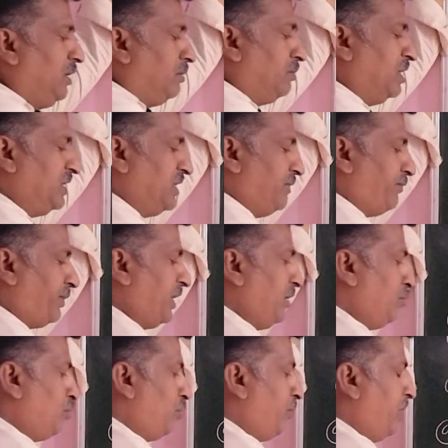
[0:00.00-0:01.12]
by the free
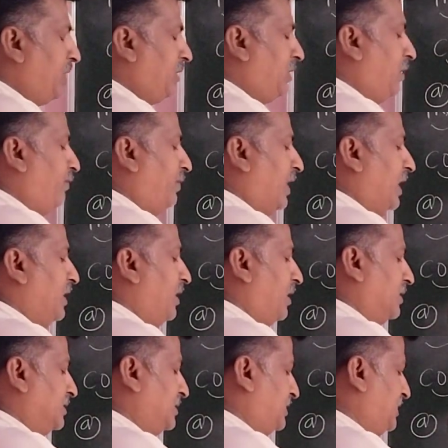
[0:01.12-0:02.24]
movement of
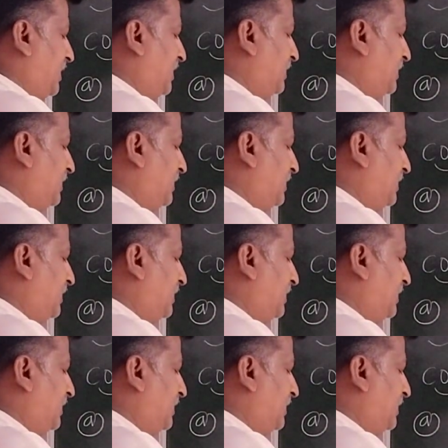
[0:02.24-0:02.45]
ions,